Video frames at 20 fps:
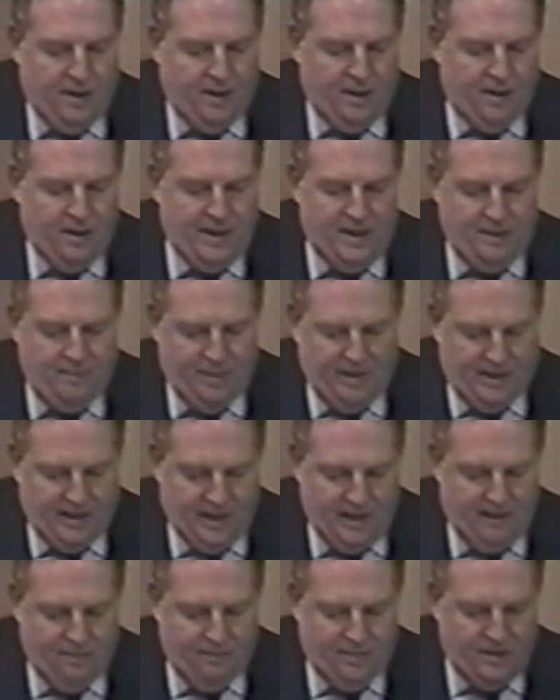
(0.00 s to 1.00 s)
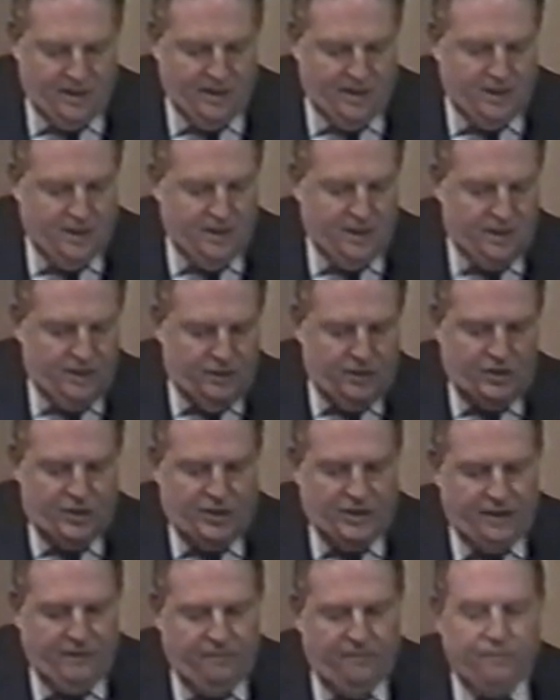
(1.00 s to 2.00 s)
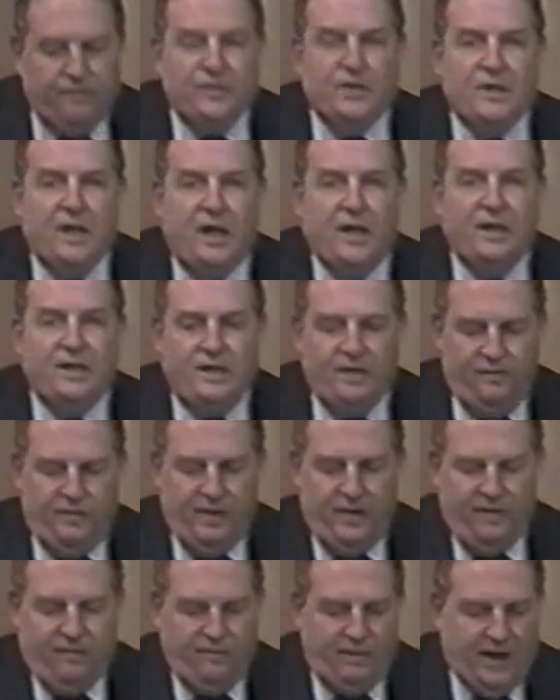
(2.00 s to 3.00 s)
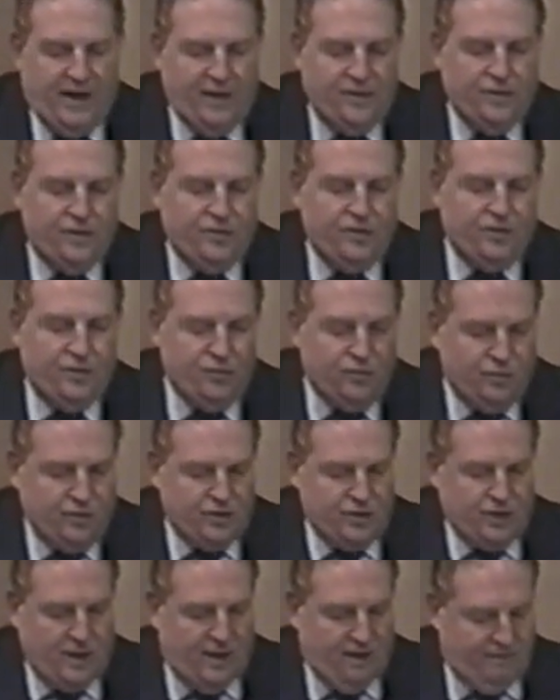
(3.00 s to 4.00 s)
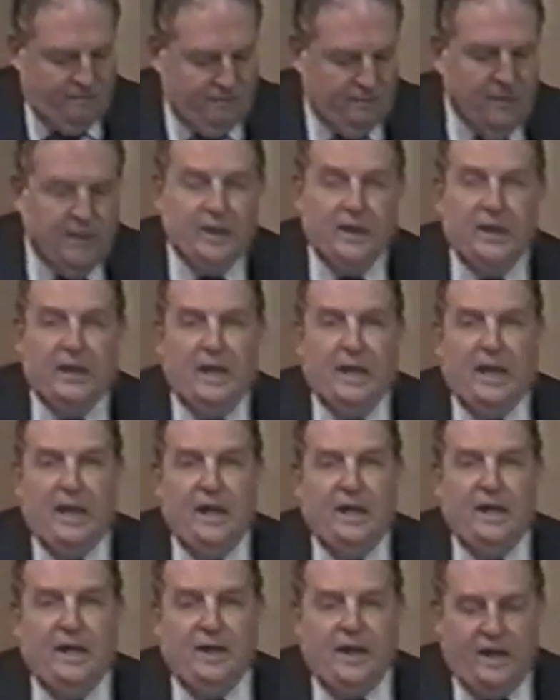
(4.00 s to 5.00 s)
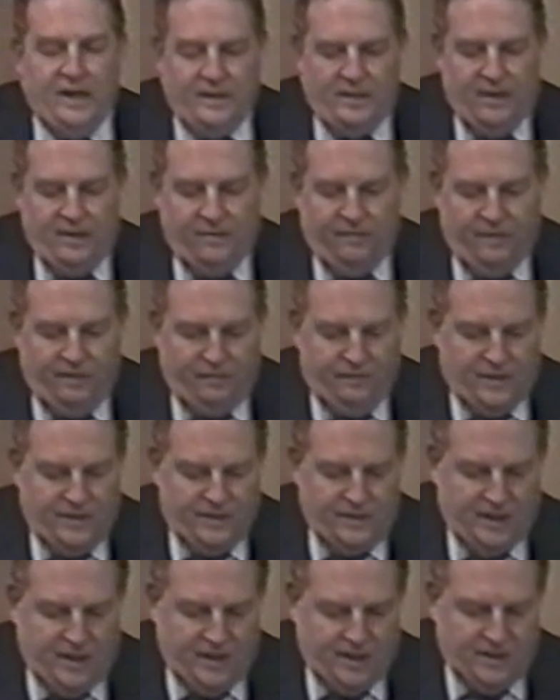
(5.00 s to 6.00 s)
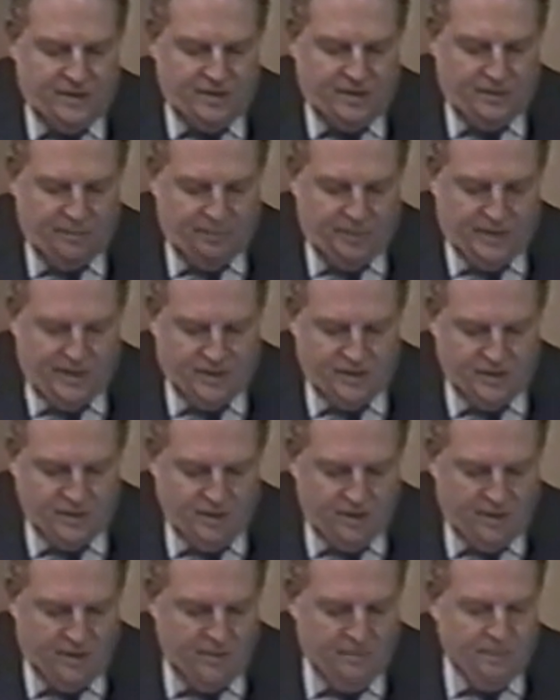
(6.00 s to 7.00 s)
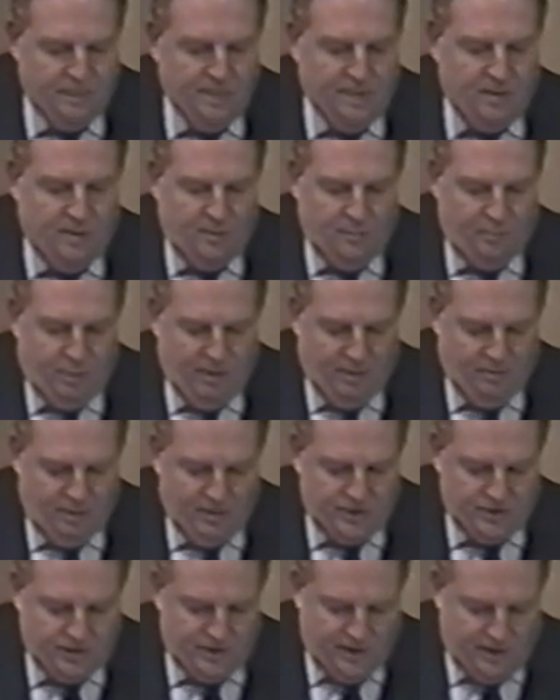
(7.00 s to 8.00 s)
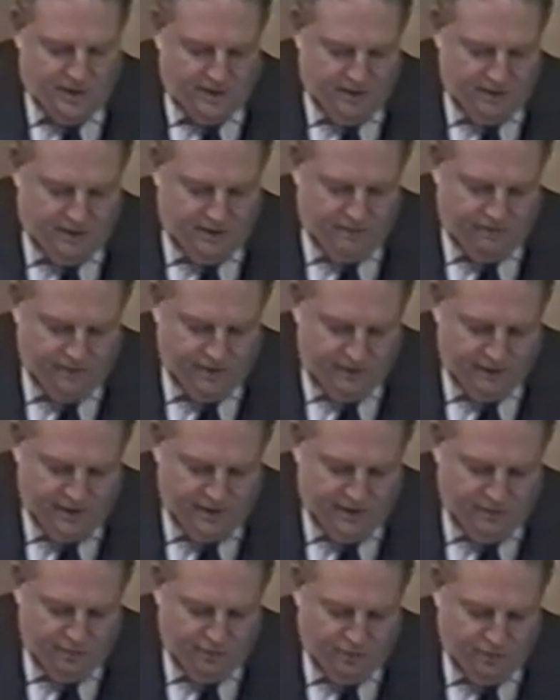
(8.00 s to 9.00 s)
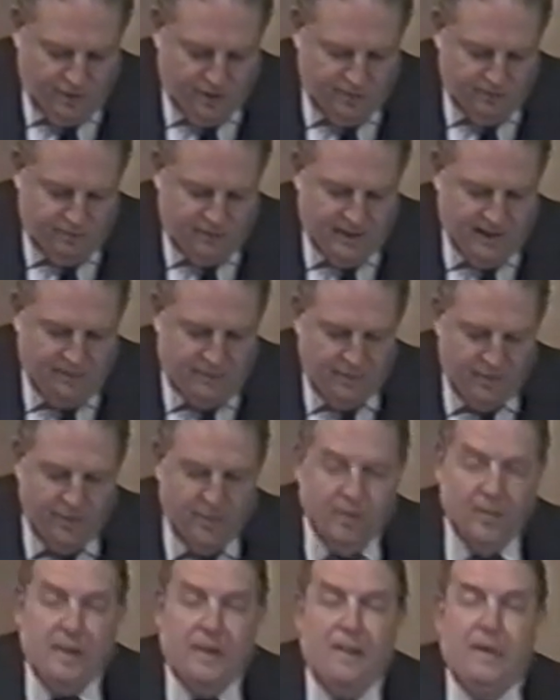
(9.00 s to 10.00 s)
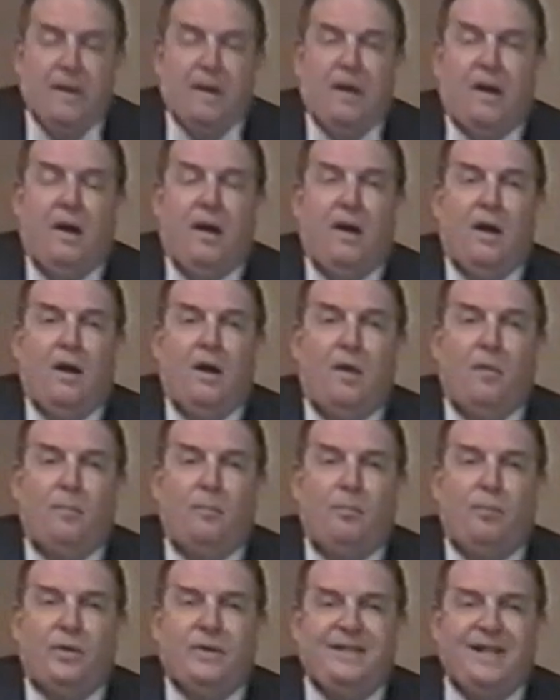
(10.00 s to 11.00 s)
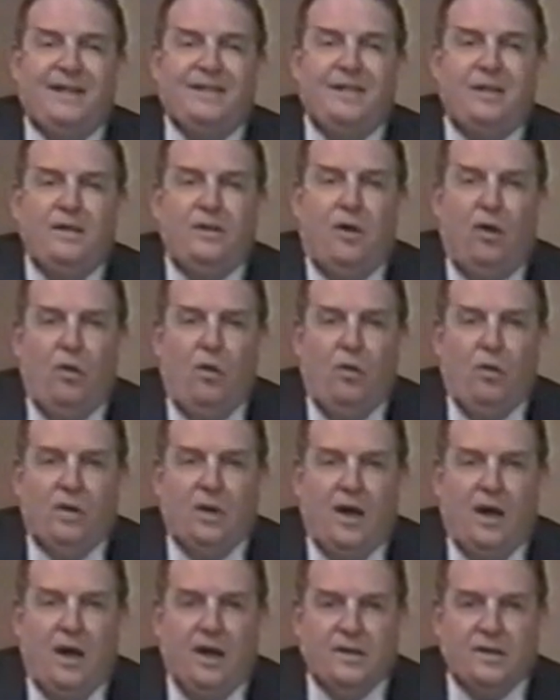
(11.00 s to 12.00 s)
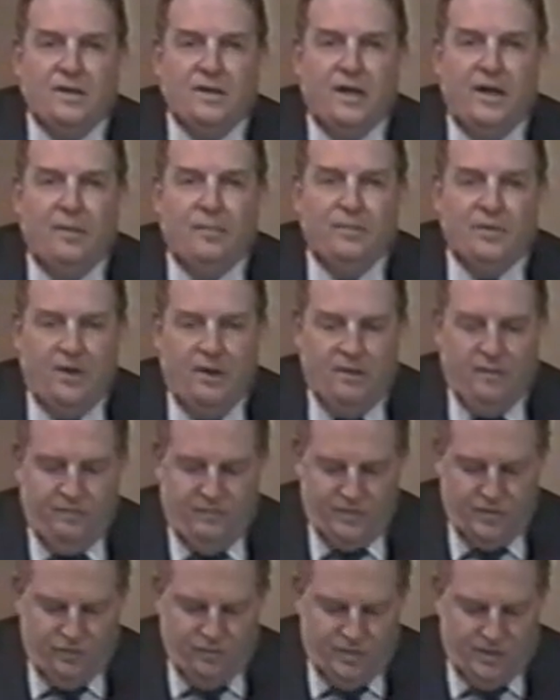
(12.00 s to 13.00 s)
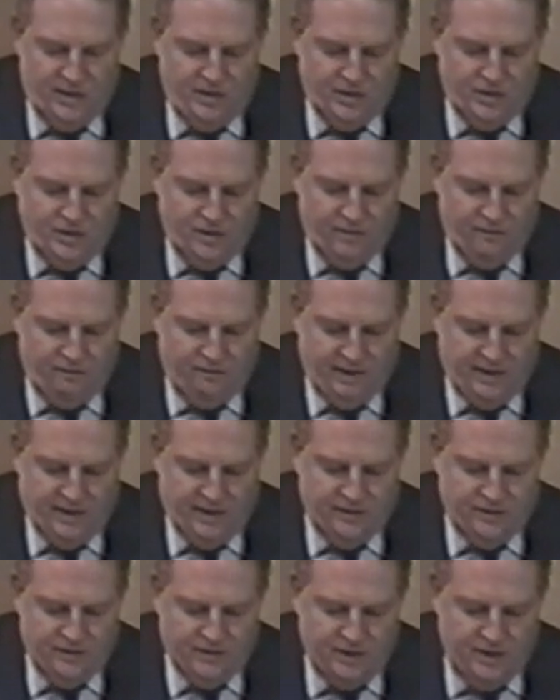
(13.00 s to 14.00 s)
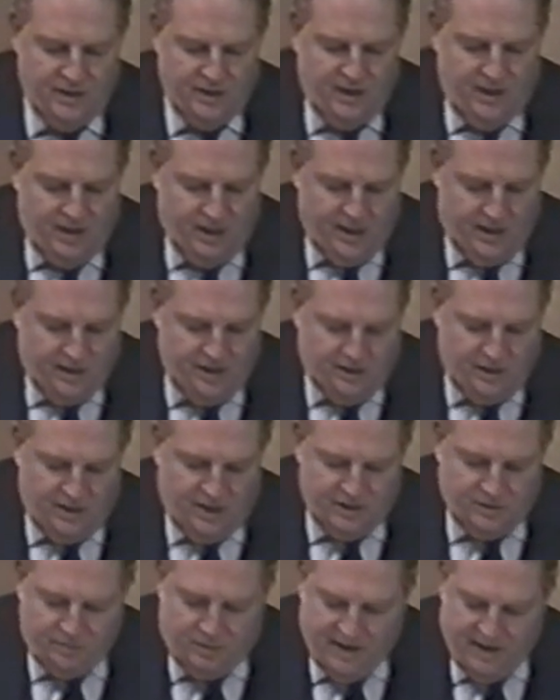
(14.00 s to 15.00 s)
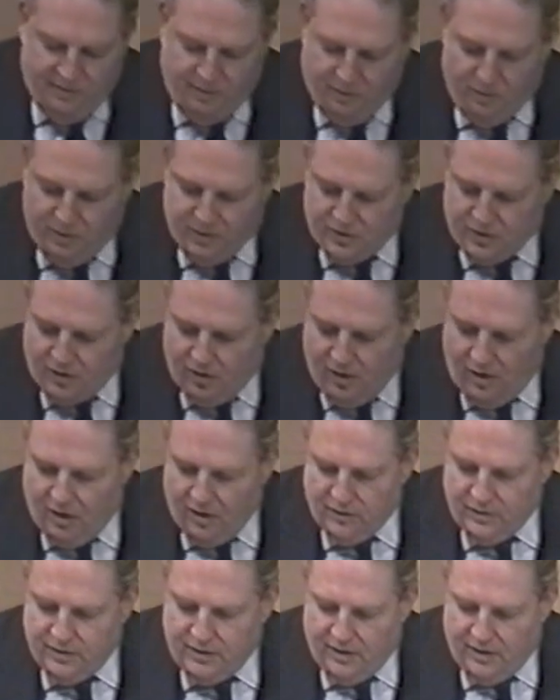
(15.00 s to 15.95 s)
he became the chief scientific advisor to Khrushchev. And in 1956, Kapitza published a very important paper predicting the whole concept of strategic defense. His paper was called